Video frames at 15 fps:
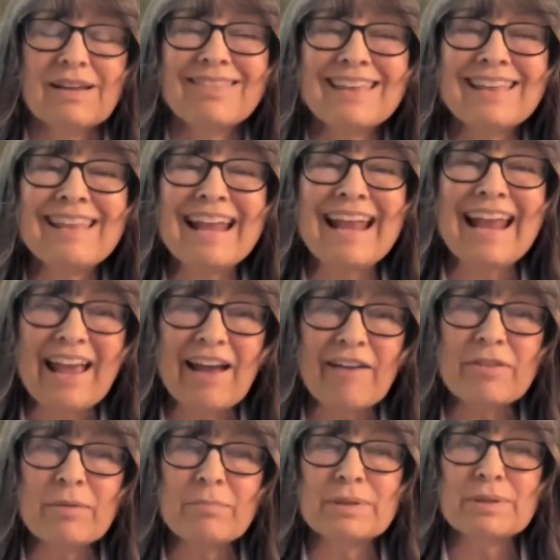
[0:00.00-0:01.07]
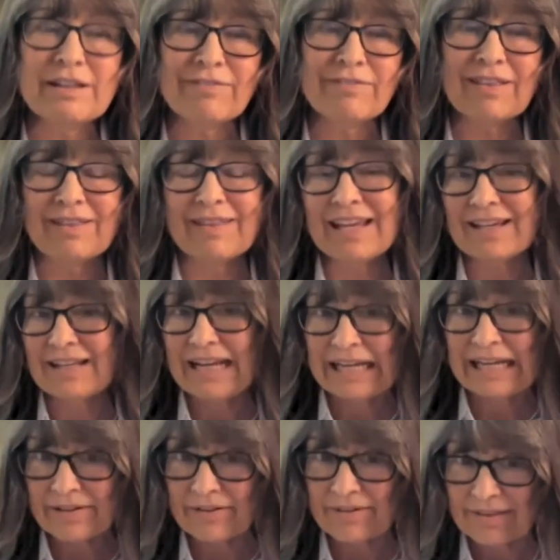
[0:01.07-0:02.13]
then they have the belief that they can
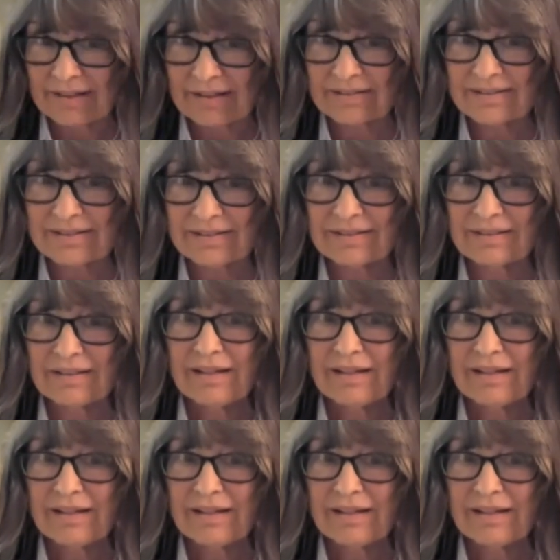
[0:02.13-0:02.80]
handle things.